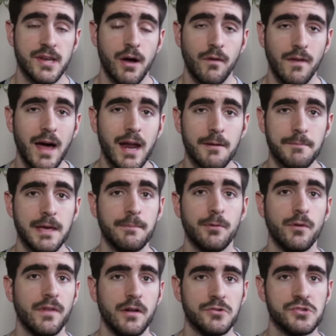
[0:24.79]
Now, a lot of
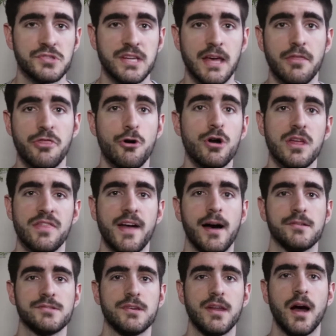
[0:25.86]
people, they'll just get
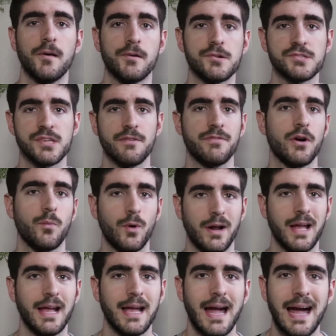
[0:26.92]
$30,000 if they're
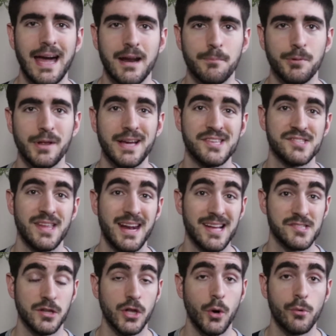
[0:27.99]
working at a place that
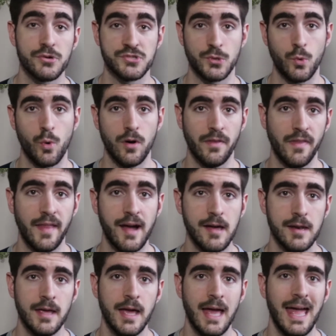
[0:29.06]
has a lower score than
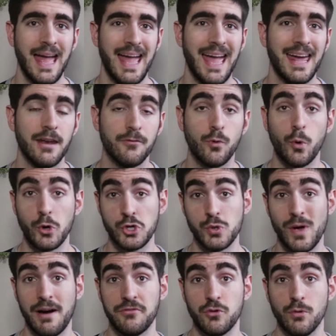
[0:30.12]
that, and of course
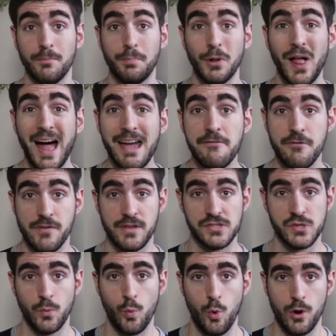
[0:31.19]
you have to apply for
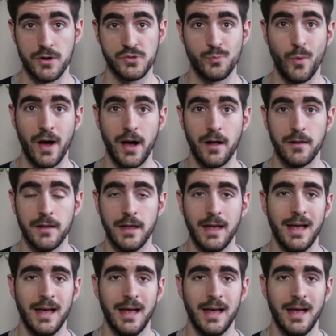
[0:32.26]
this award as well.